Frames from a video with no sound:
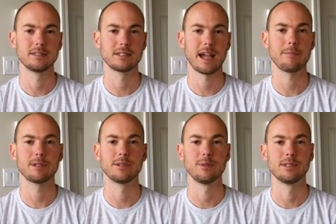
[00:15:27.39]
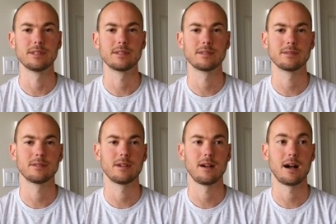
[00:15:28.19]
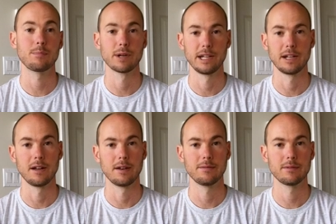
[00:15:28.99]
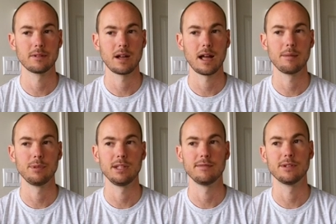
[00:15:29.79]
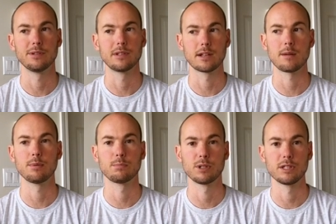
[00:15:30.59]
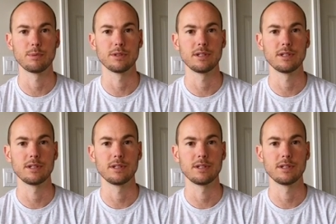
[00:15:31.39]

captain was operating on, I believe there are a couple of principles.